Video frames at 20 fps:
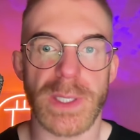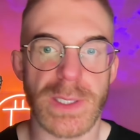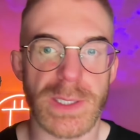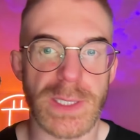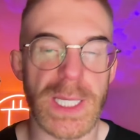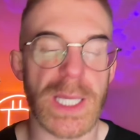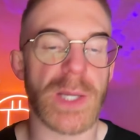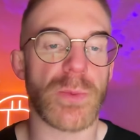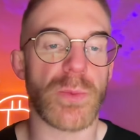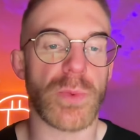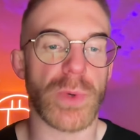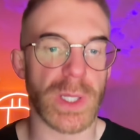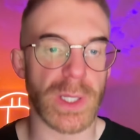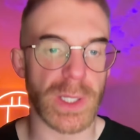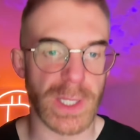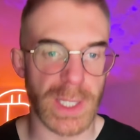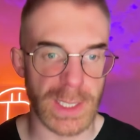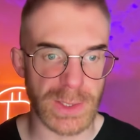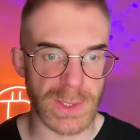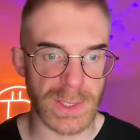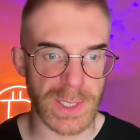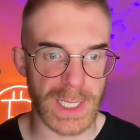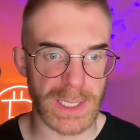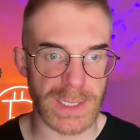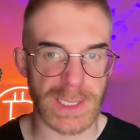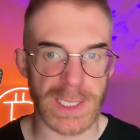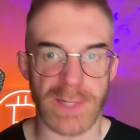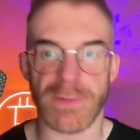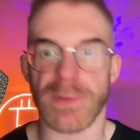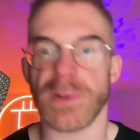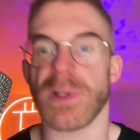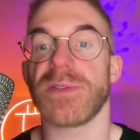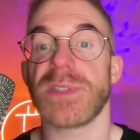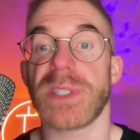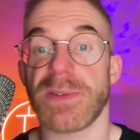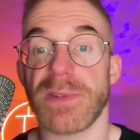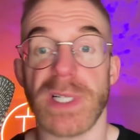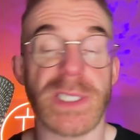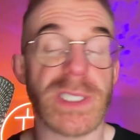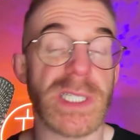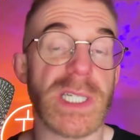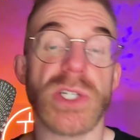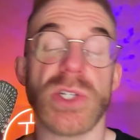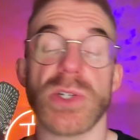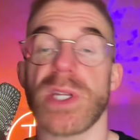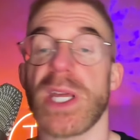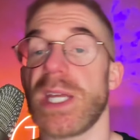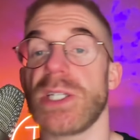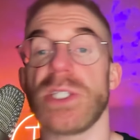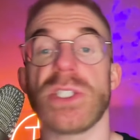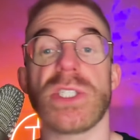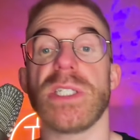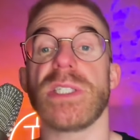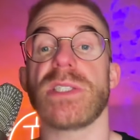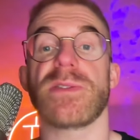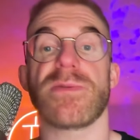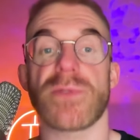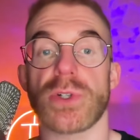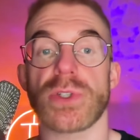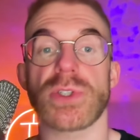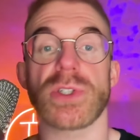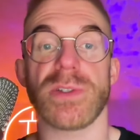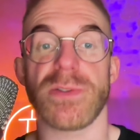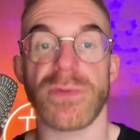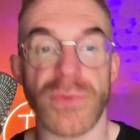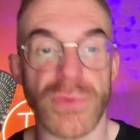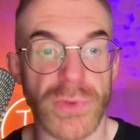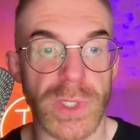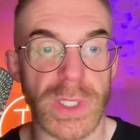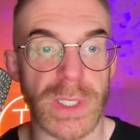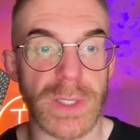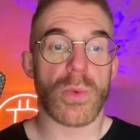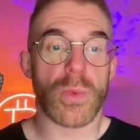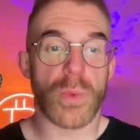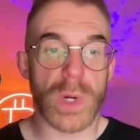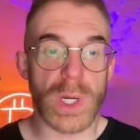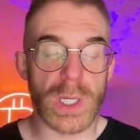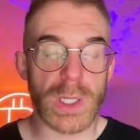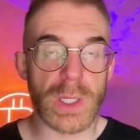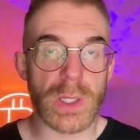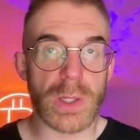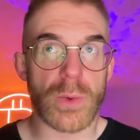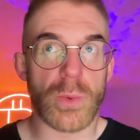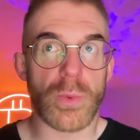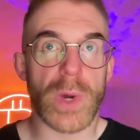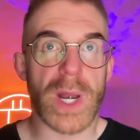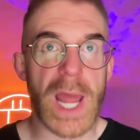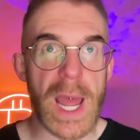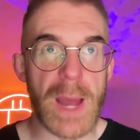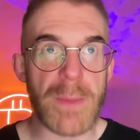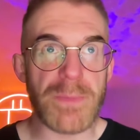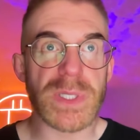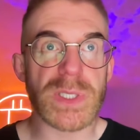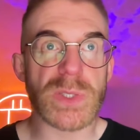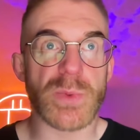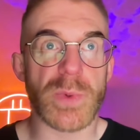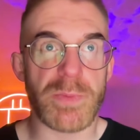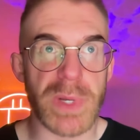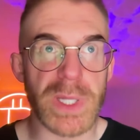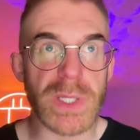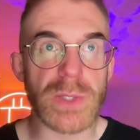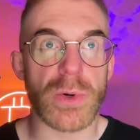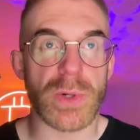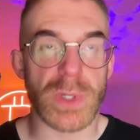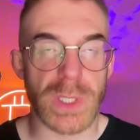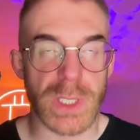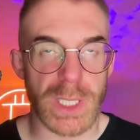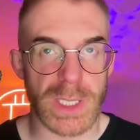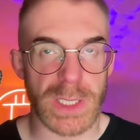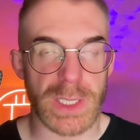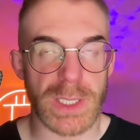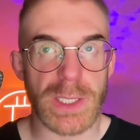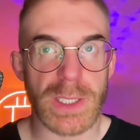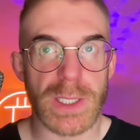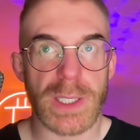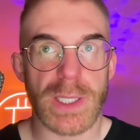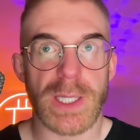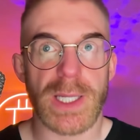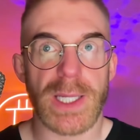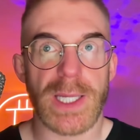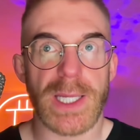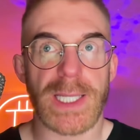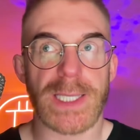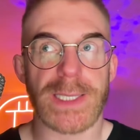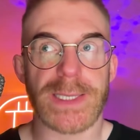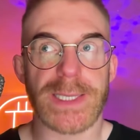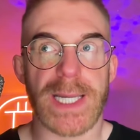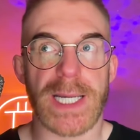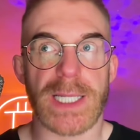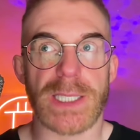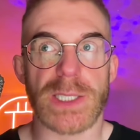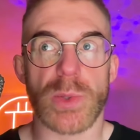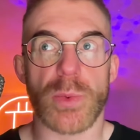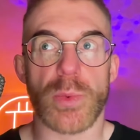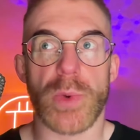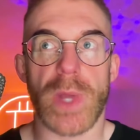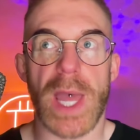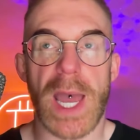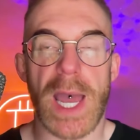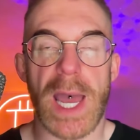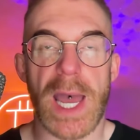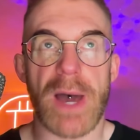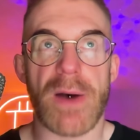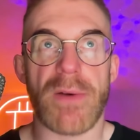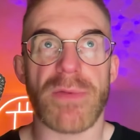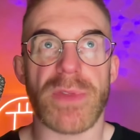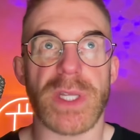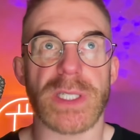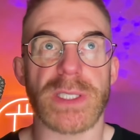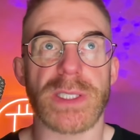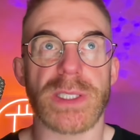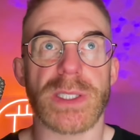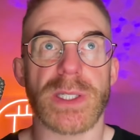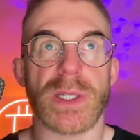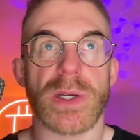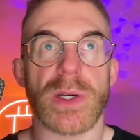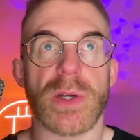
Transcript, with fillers: Say we get to that level of civilization, energy is virtually free. Well, what happens with Bitcoin then is that we have this